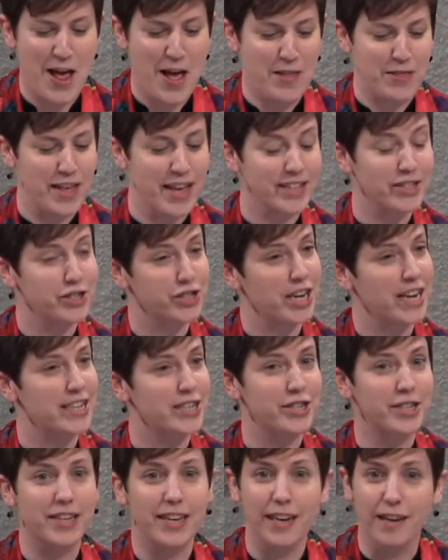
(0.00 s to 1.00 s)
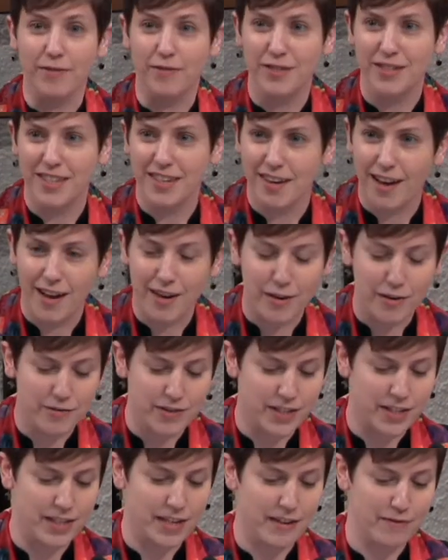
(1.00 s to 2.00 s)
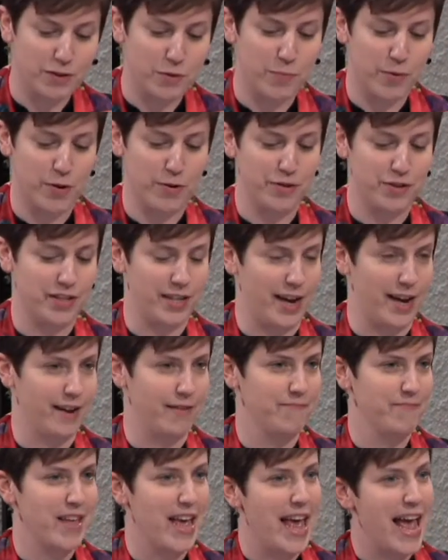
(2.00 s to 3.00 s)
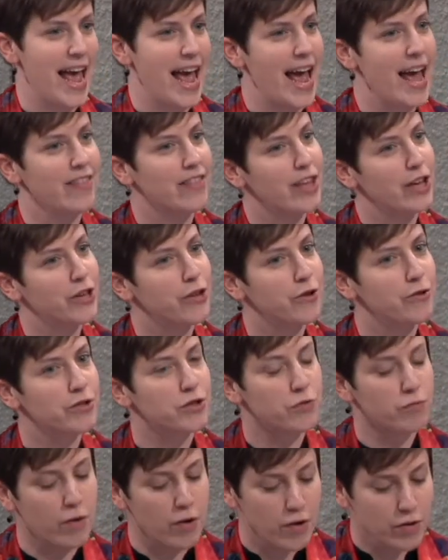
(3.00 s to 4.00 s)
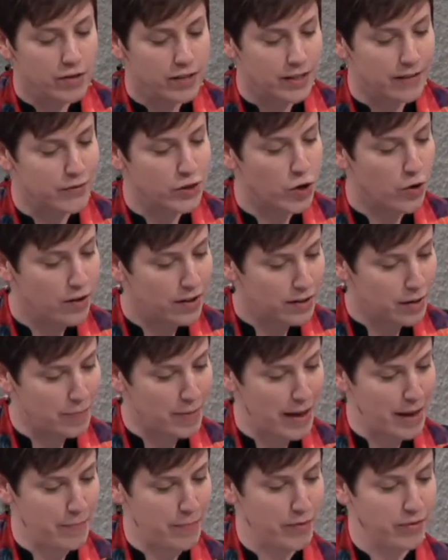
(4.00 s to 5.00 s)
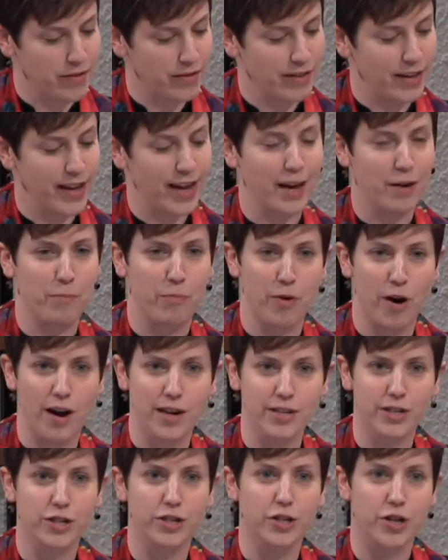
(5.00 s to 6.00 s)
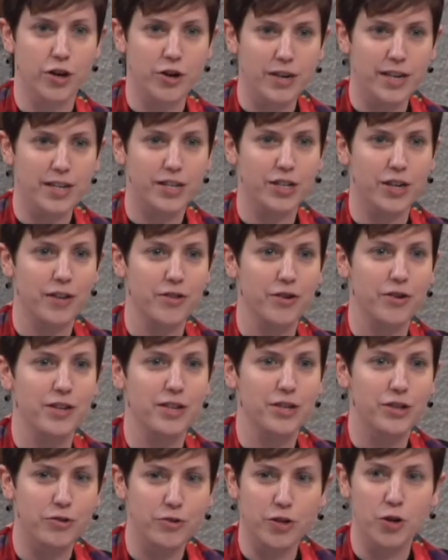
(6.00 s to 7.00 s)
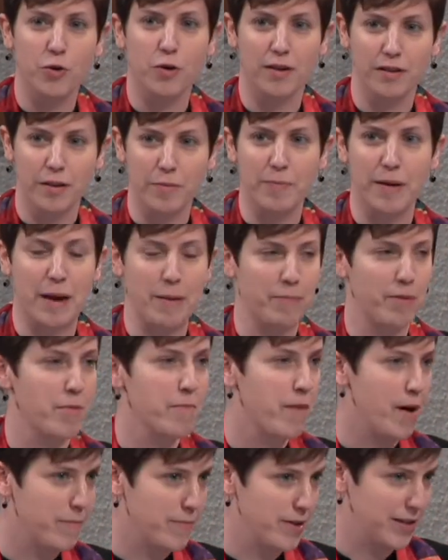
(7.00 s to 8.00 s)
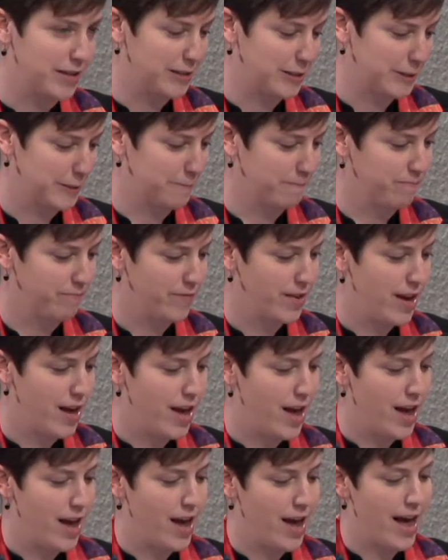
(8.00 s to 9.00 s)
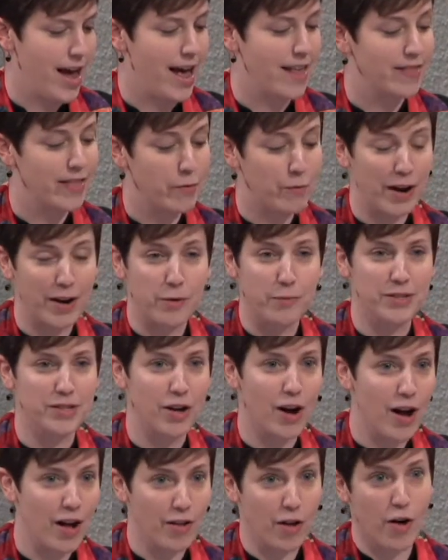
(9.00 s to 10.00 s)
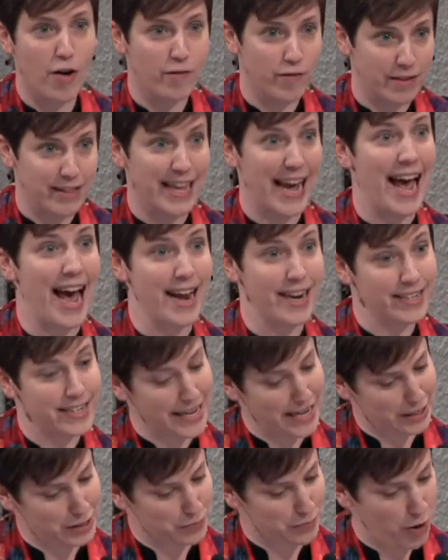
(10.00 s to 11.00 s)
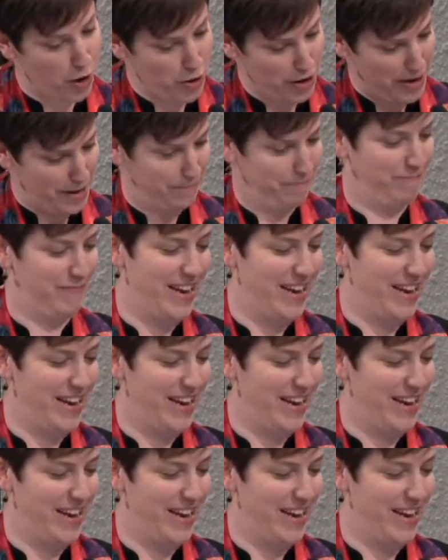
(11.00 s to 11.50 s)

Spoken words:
They exchanged gifts in honor of Steve's birthday. And they used rolls of toilet paper that they had brought to turn each other into toilet paper mummies. And then when it was all over, they had a dance party.